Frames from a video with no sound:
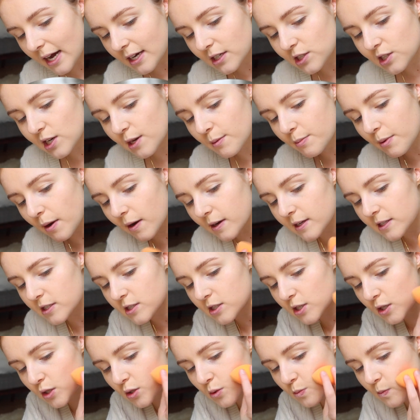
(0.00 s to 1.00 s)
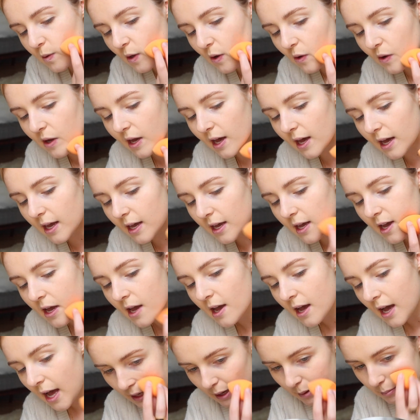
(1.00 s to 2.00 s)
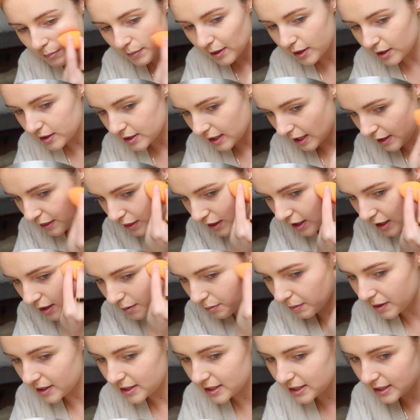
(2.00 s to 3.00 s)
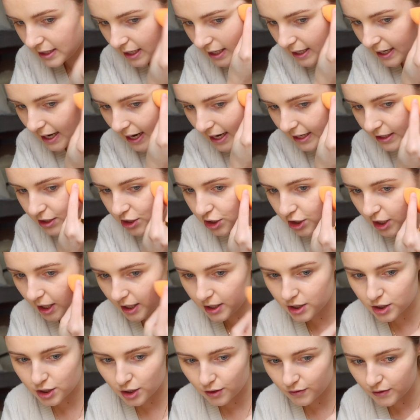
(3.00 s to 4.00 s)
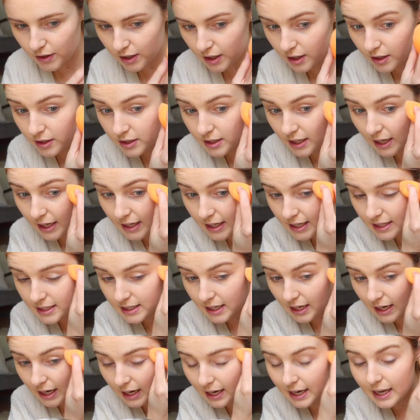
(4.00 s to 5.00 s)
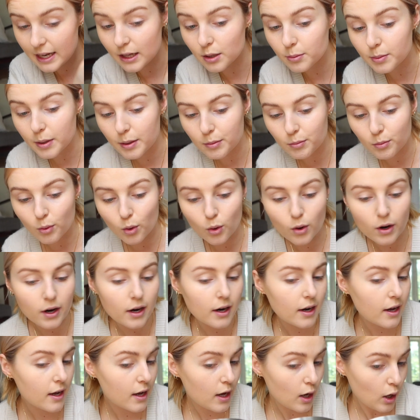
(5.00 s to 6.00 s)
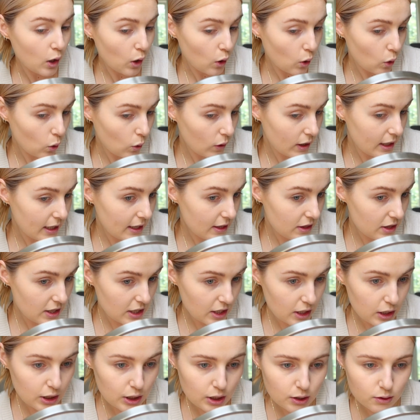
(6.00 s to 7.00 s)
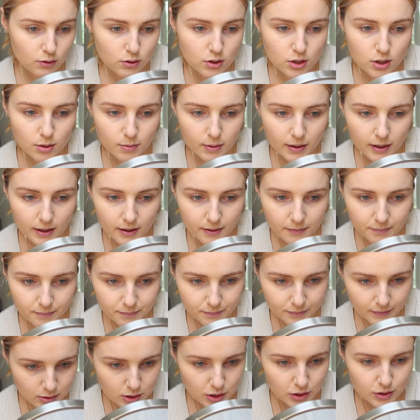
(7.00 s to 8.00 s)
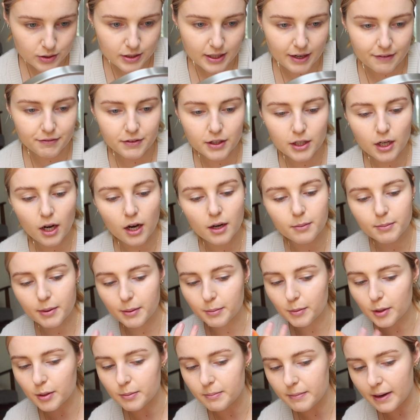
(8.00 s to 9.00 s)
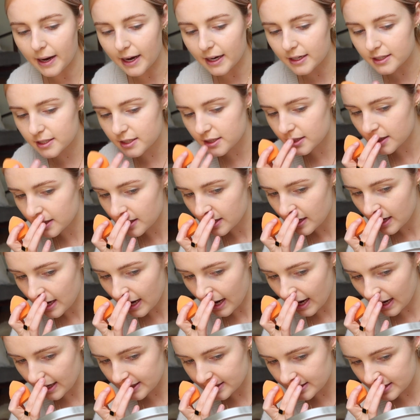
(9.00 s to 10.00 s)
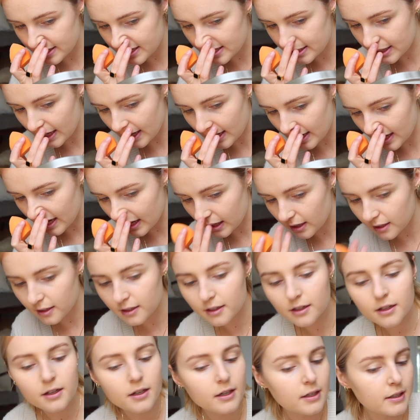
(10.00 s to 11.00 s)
actually probably suits me okay because I think my skin has changed over the years and it is a little bit more oily than it used to be. So it's definitely gone a bit more matte as it's set in,